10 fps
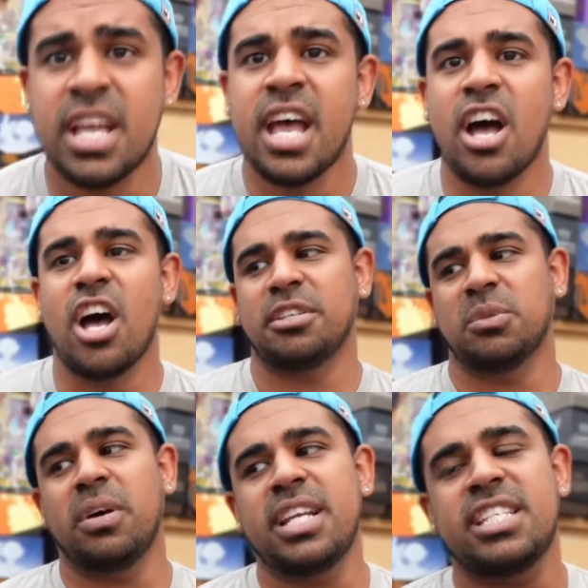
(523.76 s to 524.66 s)
So
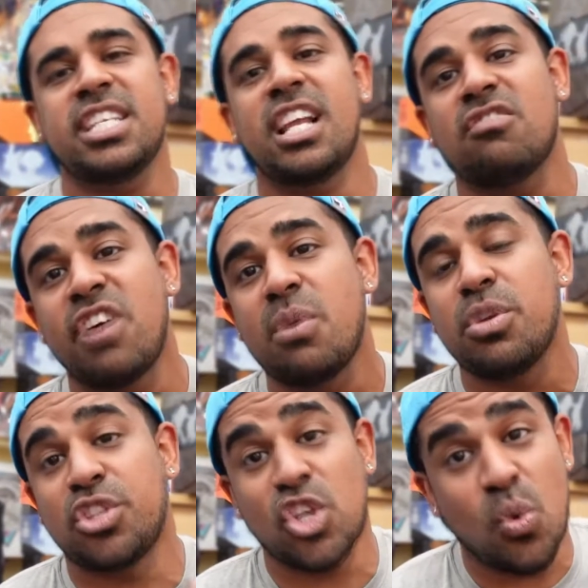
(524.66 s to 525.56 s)
what this Yellow Ray
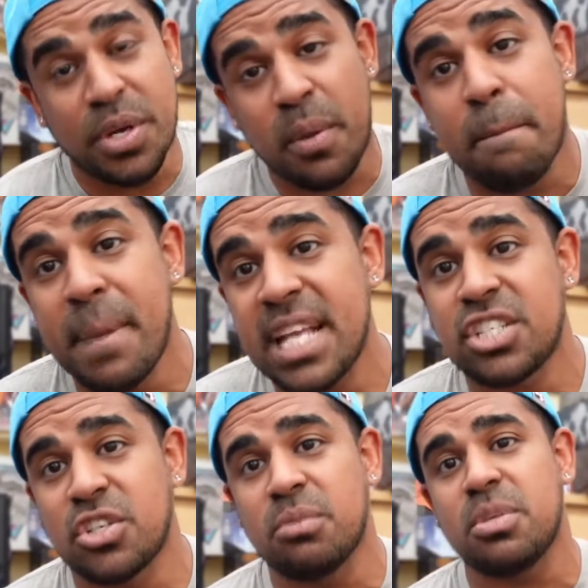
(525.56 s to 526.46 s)
would do, when you bench
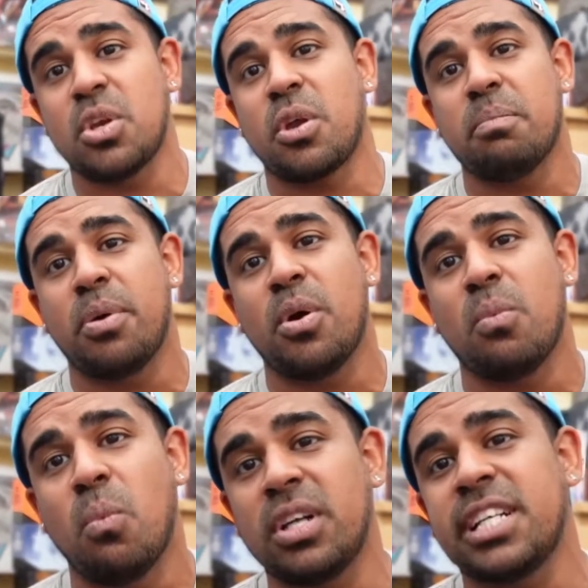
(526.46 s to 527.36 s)
him, you can put
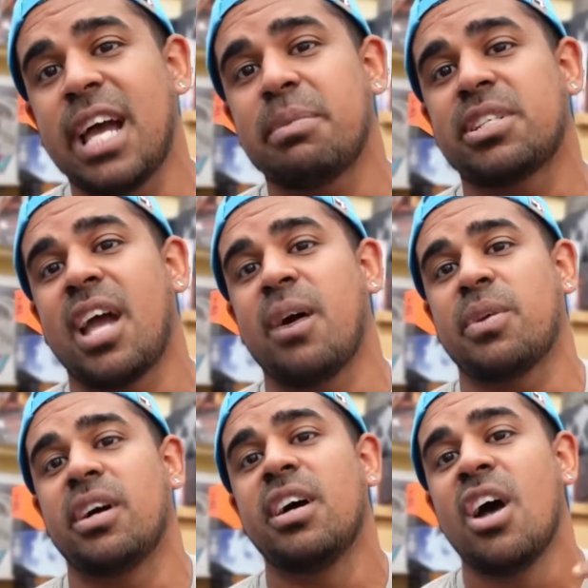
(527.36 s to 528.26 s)
1 damage
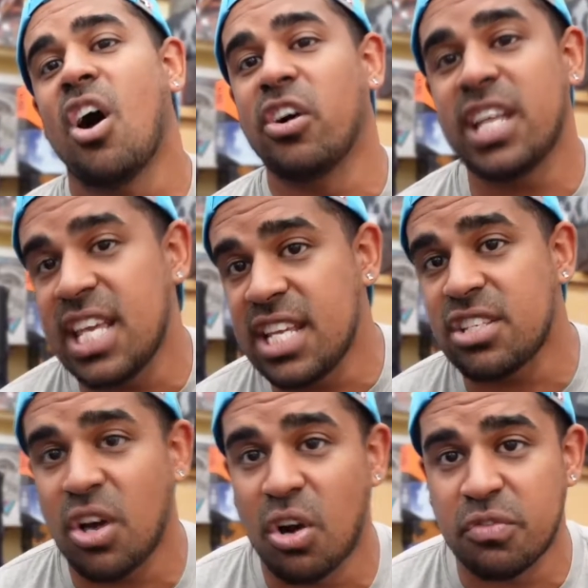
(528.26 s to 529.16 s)
counter on each
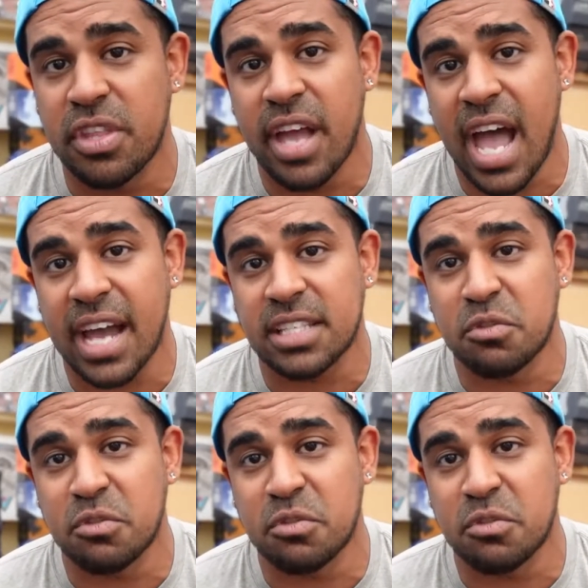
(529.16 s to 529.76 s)
of the active